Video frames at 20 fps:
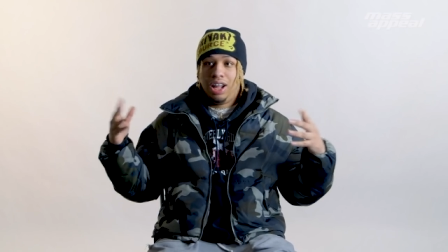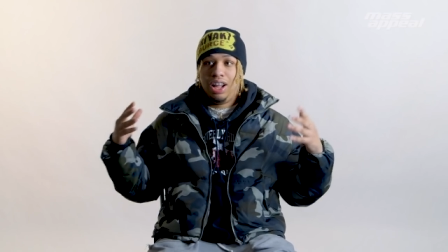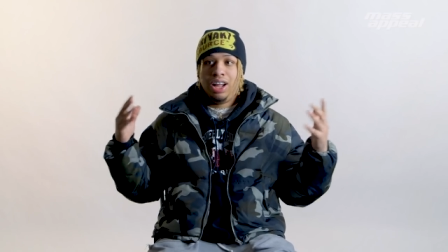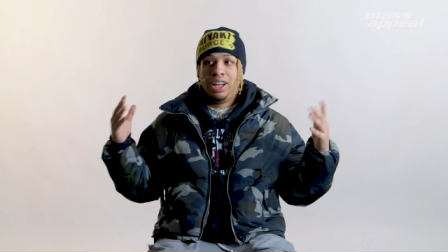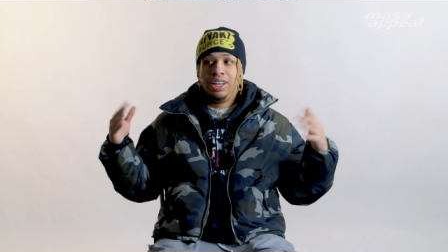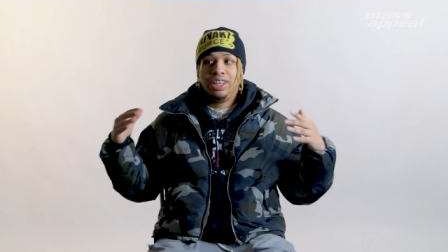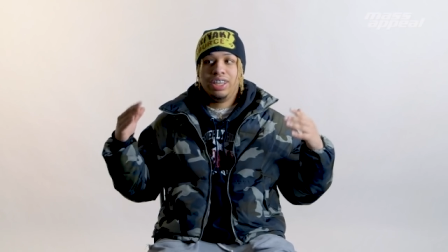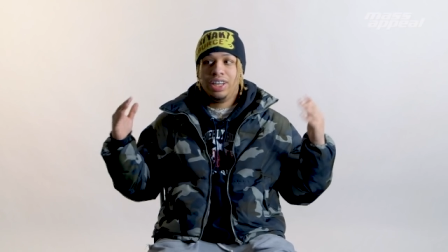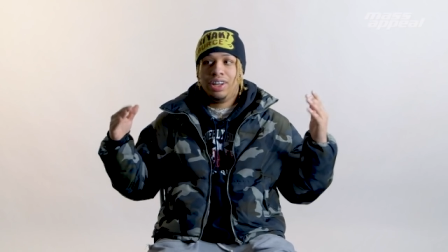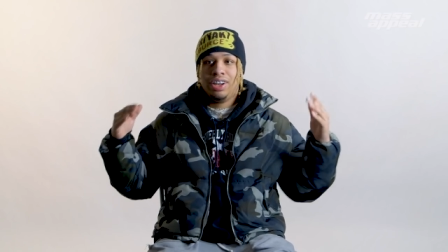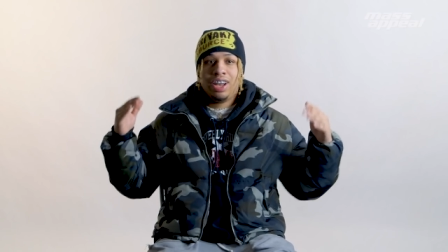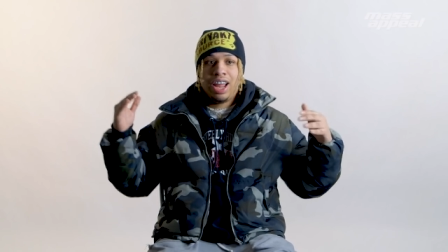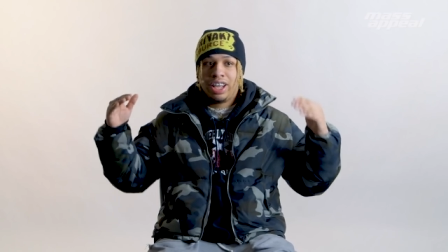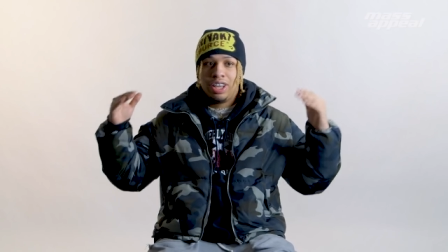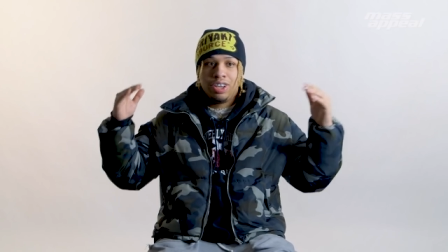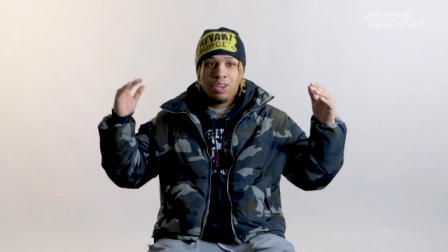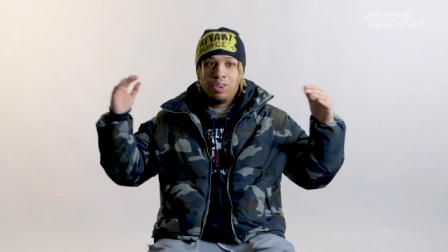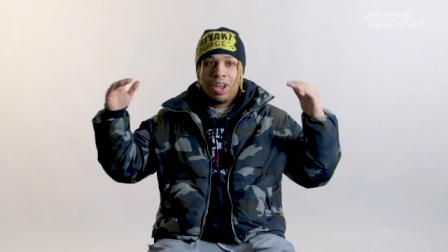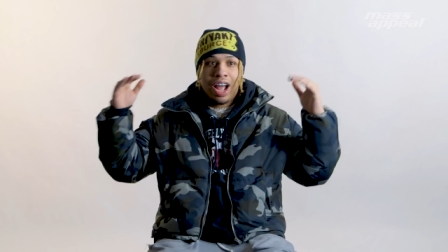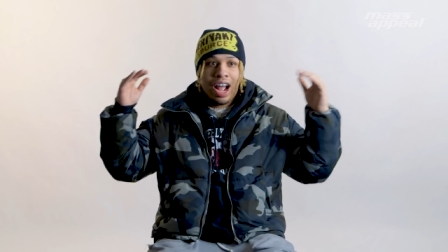until like
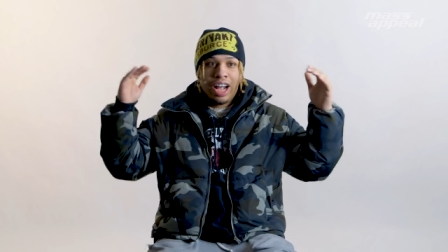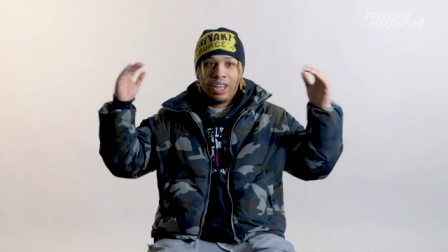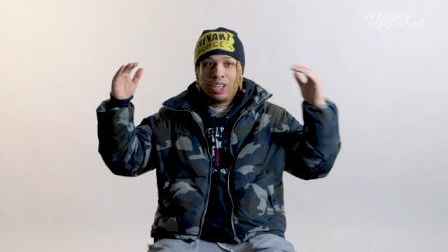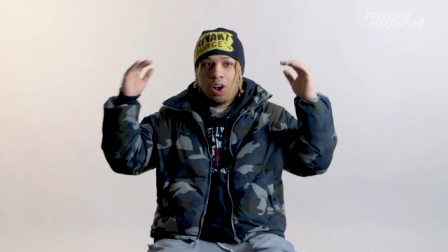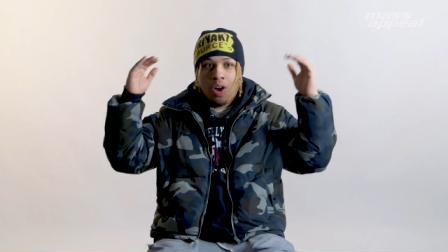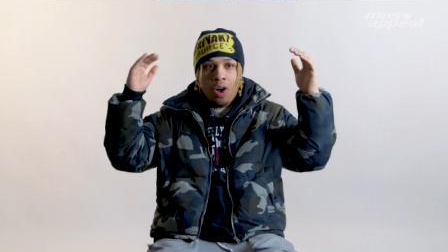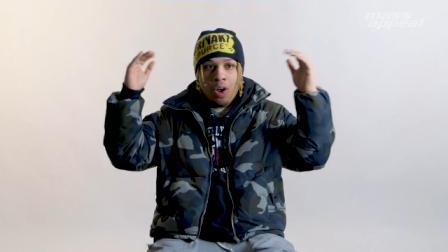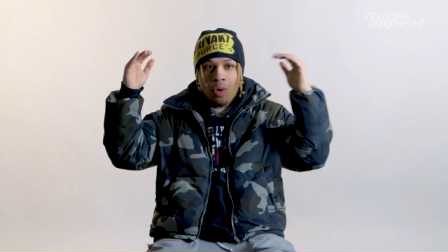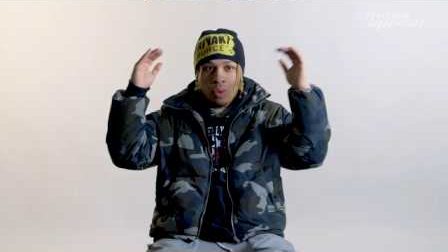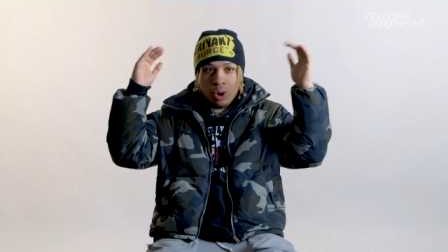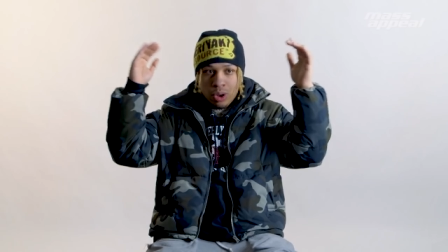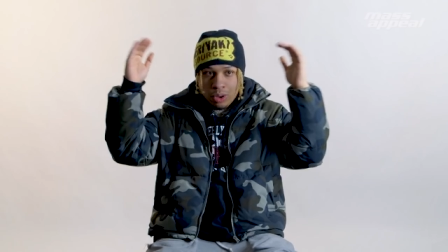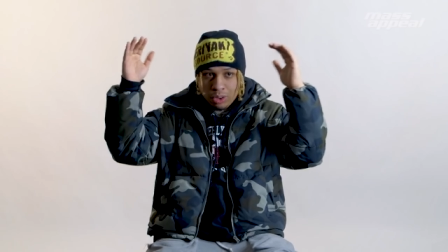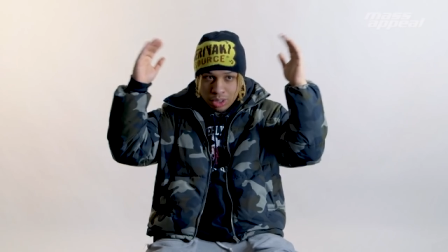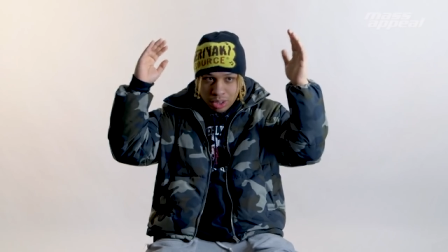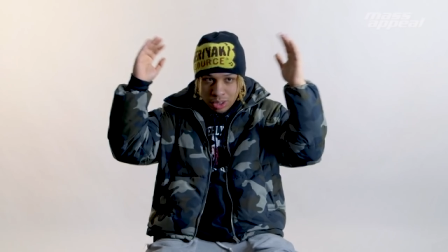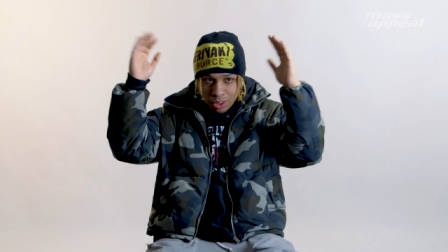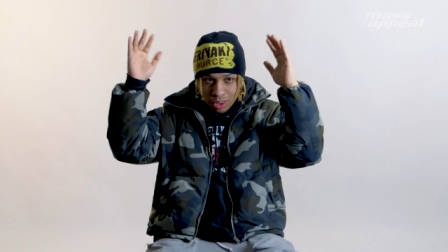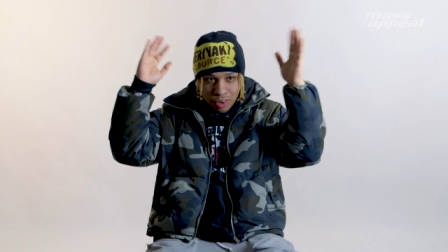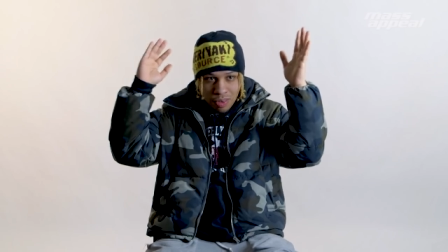you guys all
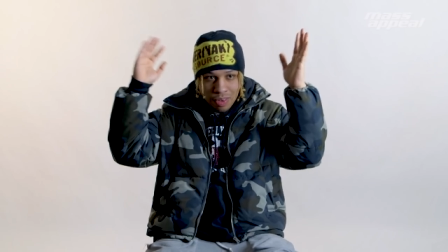rose through the